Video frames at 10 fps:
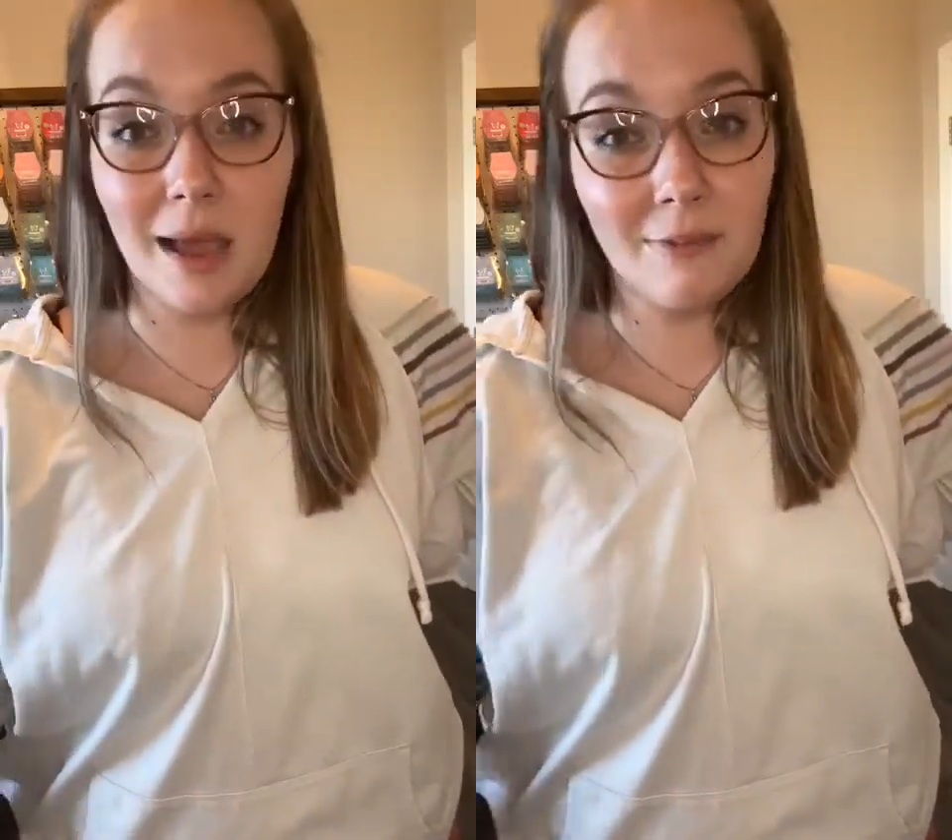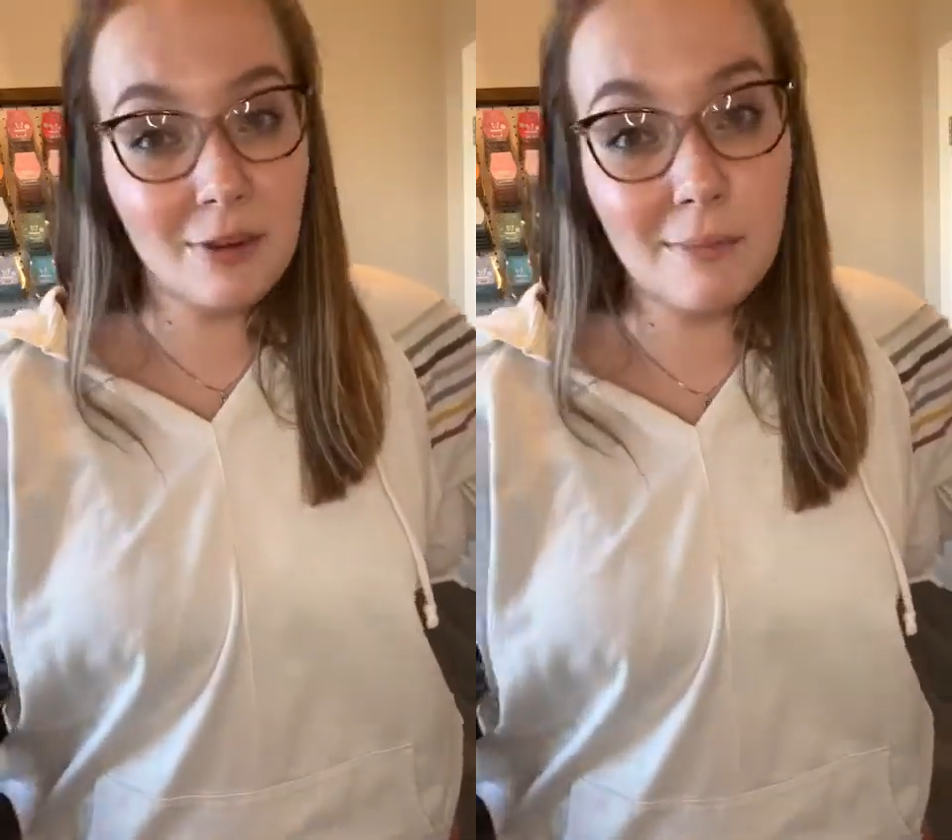
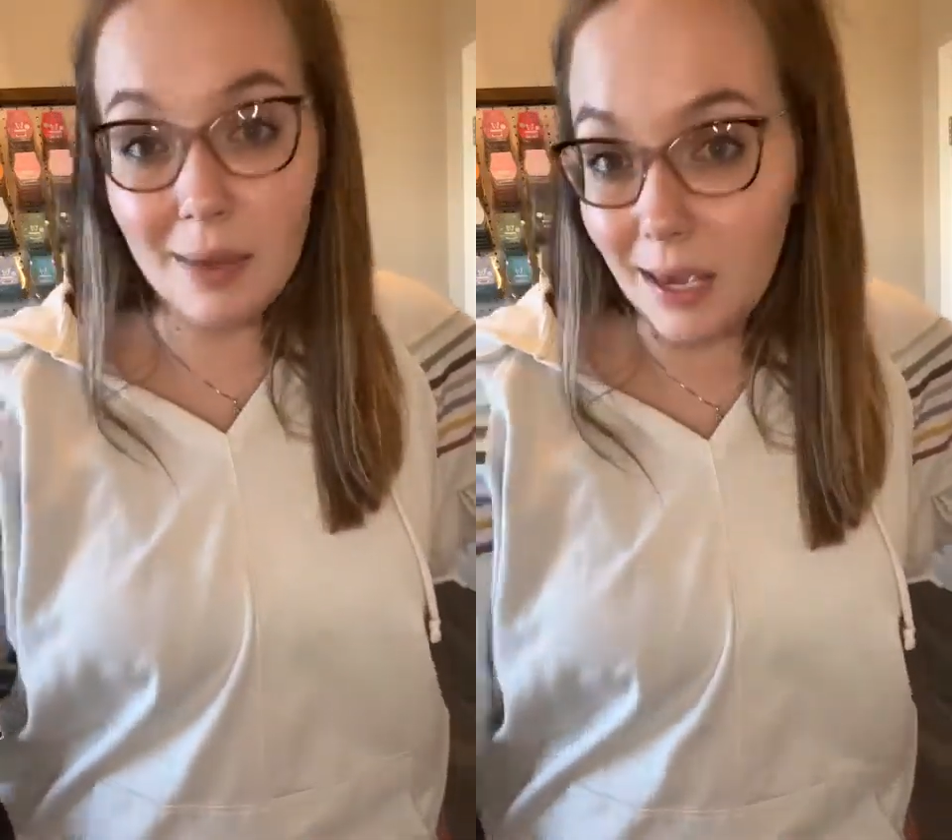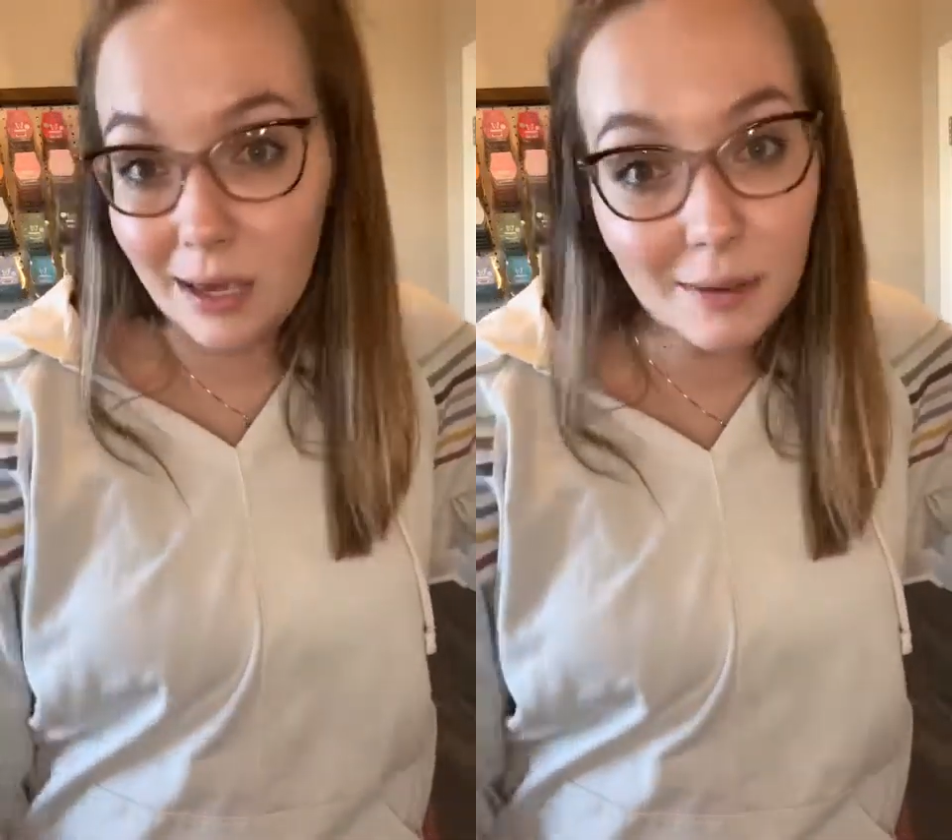have to
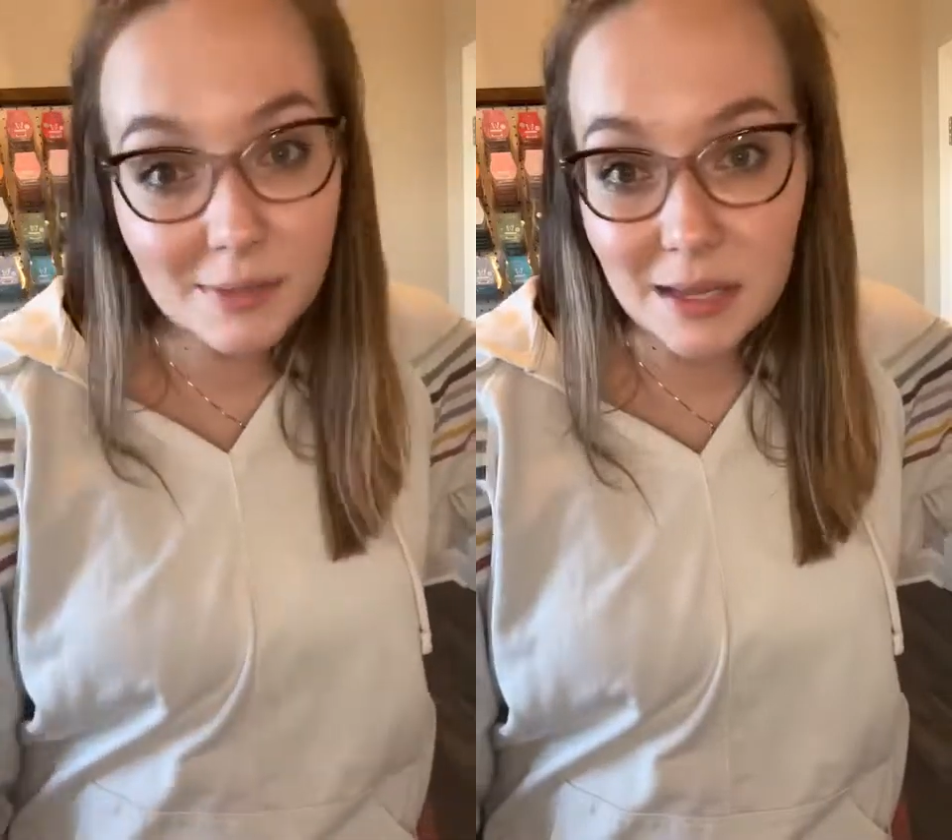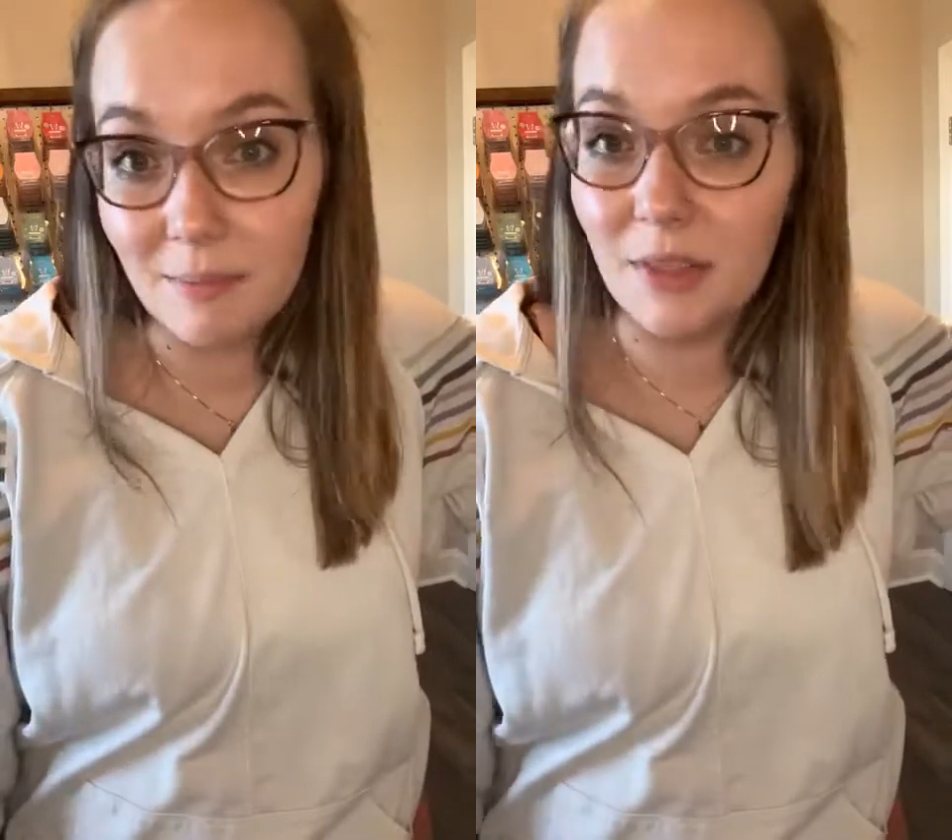make up
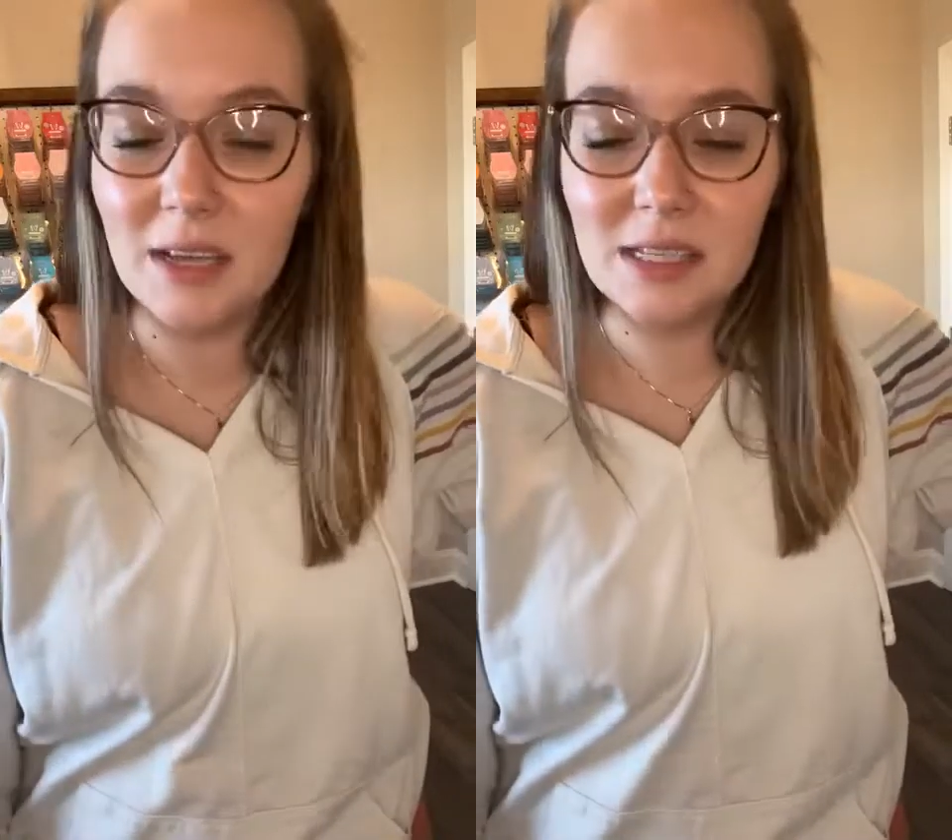something.